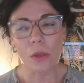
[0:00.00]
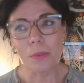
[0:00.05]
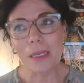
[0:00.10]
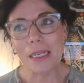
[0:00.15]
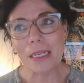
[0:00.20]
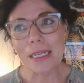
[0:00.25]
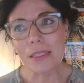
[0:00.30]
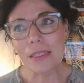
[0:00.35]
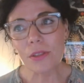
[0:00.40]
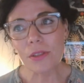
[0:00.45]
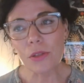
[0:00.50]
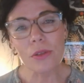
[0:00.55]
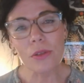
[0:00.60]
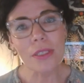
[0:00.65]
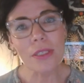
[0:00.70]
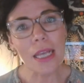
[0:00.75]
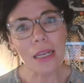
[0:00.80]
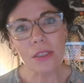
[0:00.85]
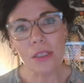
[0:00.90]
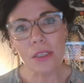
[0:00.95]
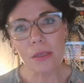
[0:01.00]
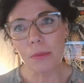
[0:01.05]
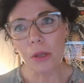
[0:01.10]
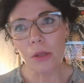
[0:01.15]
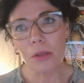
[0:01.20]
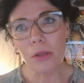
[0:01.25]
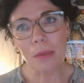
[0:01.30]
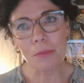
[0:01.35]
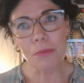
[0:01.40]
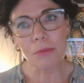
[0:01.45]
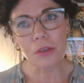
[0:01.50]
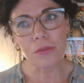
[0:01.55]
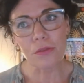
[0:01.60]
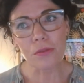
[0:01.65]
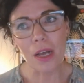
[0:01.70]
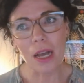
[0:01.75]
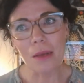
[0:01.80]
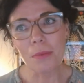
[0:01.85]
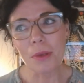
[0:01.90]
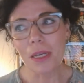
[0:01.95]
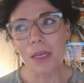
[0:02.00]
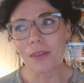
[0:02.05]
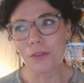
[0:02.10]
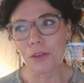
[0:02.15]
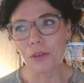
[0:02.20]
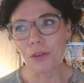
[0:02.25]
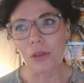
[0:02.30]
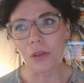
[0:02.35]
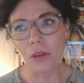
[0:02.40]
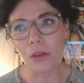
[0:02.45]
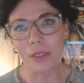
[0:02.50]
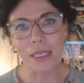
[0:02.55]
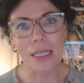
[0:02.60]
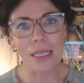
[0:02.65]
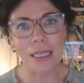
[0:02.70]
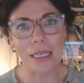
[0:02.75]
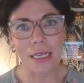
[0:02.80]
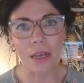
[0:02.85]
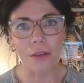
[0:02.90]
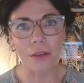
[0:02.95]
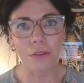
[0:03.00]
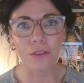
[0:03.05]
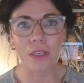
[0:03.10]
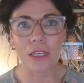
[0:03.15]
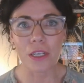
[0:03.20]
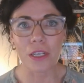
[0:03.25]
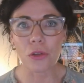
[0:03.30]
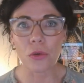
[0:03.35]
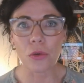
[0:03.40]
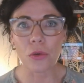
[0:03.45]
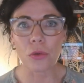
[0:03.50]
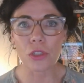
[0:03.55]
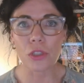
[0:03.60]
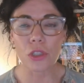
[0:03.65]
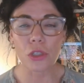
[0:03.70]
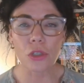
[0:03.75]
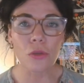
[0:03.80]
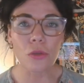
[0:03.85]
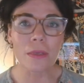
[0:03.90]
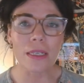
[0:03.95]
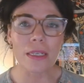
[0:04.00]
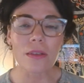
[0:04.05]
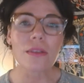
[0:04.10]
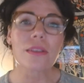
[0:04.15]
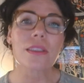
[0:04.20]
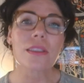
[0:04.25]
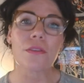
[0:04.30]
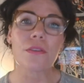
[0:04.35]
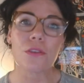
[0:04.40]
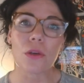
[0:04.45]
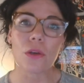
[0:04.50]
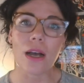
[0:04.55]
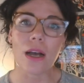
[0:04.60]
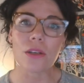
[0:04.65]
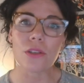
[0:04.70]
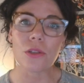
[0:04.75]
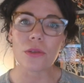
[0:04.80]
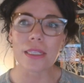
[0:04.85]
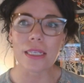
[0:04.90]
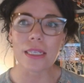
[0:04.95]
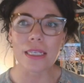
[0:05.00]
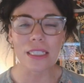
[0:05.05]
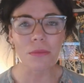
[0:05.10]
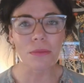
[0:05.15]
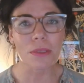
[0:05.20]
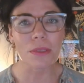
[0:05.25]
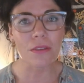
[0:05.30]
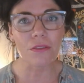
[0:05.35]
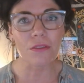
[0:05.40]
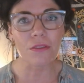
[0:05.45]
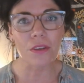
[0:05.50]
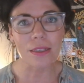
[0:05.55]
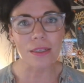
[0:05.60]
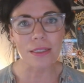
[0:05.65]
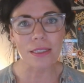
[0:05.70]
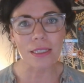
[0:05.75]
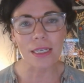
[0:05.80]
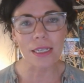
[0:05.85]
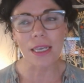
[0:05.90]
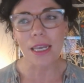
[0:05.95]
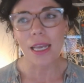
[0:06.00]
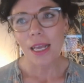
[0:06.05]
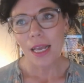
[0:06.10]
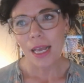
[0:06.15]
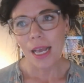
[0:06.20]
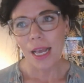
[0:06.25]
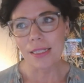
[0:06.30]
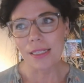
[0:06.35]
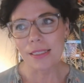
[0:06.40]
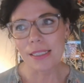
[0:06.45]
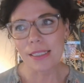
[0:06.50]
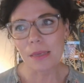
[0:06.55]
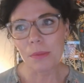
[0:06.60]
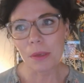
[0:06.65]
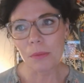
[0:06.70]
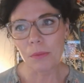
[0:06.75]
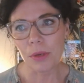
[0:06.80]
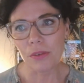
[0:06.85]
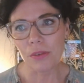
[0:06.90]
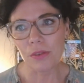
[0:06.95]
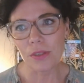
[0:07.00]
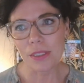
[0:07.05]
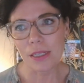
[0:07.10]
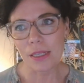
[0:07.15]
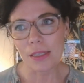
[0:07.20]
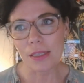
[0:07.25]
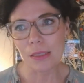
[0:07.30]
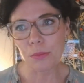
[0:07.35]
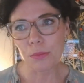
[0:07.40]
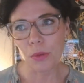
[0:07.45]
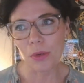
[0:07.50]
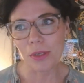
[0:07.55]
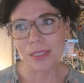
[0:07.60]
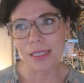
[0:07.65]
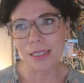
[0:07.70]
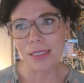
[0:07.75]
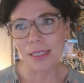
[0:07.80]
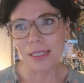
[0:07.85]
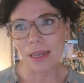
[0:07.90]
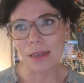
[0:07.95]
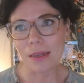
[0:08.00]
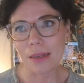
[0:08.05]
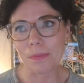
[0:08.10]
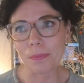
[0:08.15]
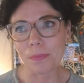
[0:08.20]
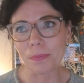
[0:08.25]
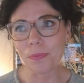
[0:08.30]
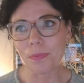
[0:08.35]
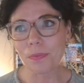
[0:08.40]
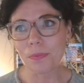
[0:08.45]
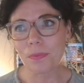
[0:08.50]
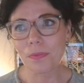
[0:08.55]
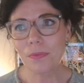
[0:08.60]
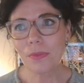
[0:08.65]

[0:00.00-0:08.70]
So please use that to bulk up your fiber if you're not getting enough in your 2 meals, if you are doing the intermittent fasting and skipping breakfast at this point in time.